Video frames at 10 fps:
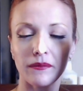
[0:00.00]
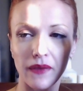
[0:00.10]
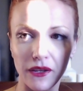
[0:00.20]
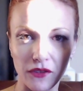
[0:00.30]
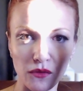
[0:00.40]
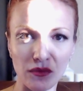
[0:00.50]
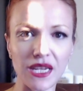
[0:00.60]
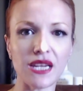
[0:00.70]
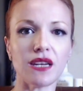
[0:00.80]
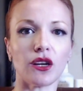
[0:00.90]
if you
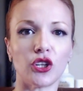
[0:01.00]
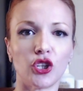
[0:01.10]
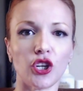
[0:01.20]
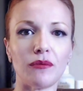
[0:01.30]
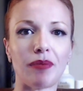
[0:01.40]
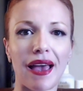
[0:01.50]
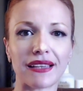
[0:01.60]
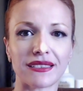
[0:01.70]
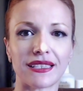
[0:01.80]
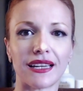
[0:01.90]
need a good
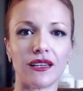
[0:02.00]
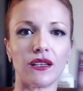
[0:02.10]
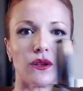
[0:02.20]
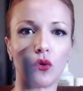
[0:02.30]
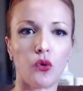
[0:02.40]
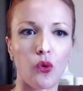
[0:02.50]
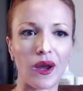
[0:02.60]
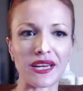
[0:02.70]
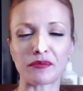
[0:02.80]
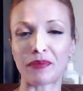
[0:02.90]
pastel
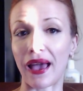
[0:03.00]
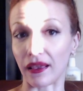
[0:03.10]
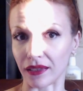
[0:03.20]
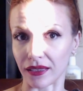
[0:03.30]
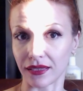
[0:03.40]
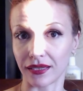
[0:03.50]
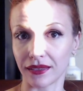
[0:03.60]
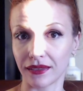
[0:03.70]
white palette,